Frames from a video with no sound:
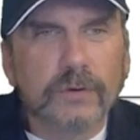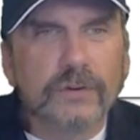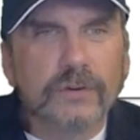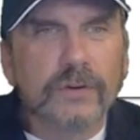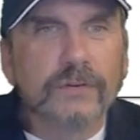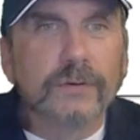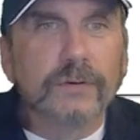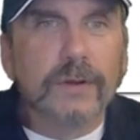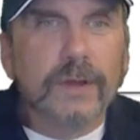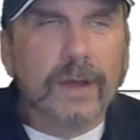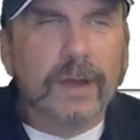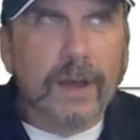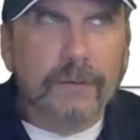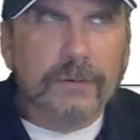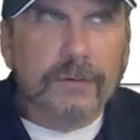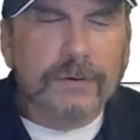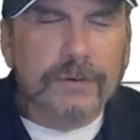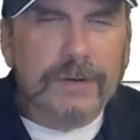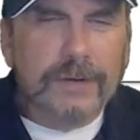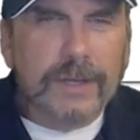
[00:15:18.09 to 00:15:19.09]
which is
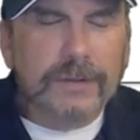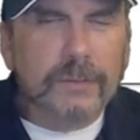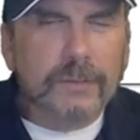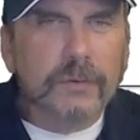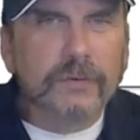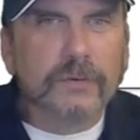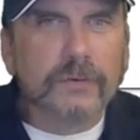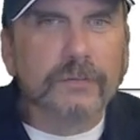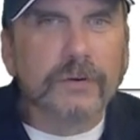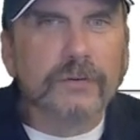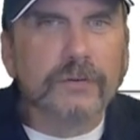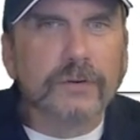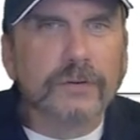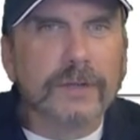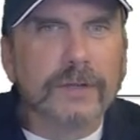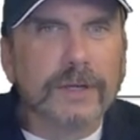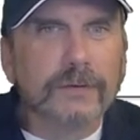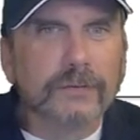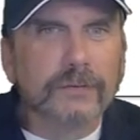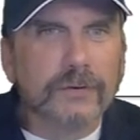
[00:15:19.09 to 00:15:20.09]
obviously not the most
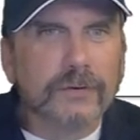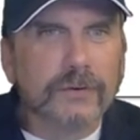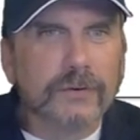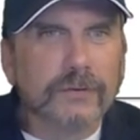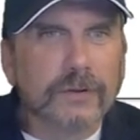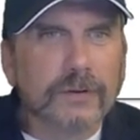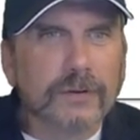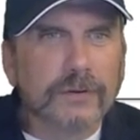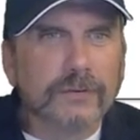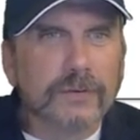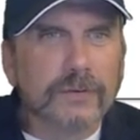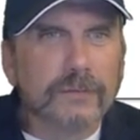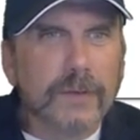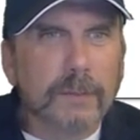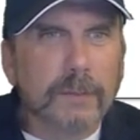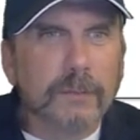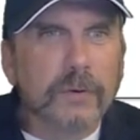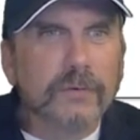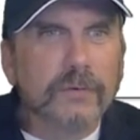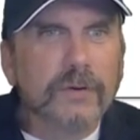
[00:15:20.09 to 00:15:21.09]
efficient thing for just a list of
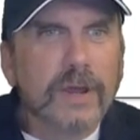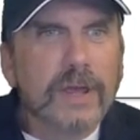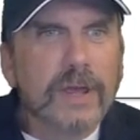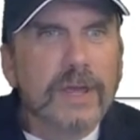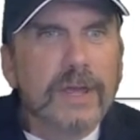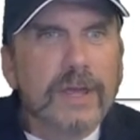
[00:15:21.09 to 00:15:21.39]
numbers.